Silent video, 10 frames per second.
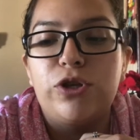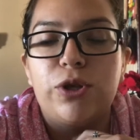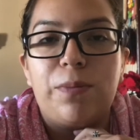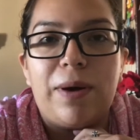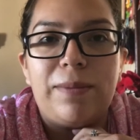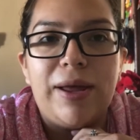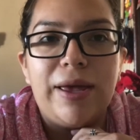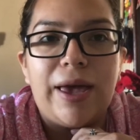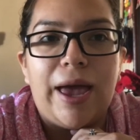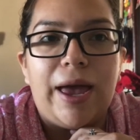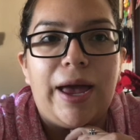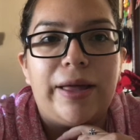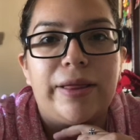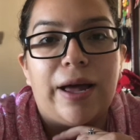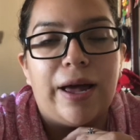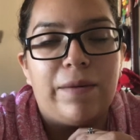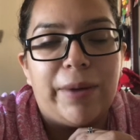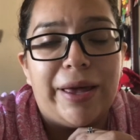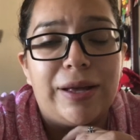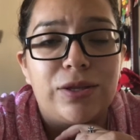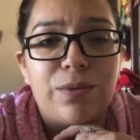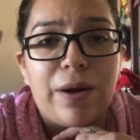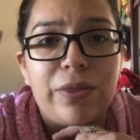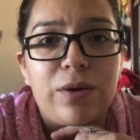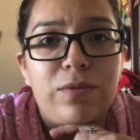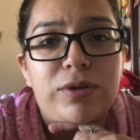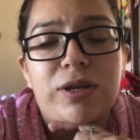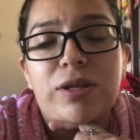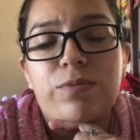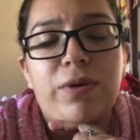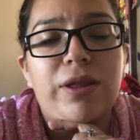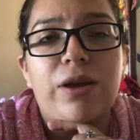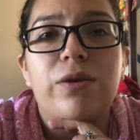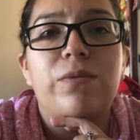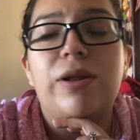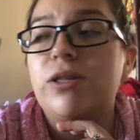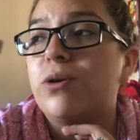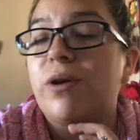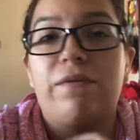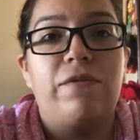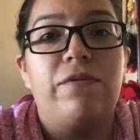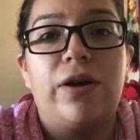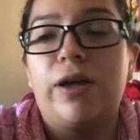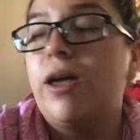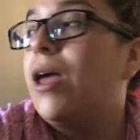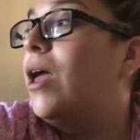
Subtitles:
the public and not have my kids around them, which at this point I really don't give a fuck.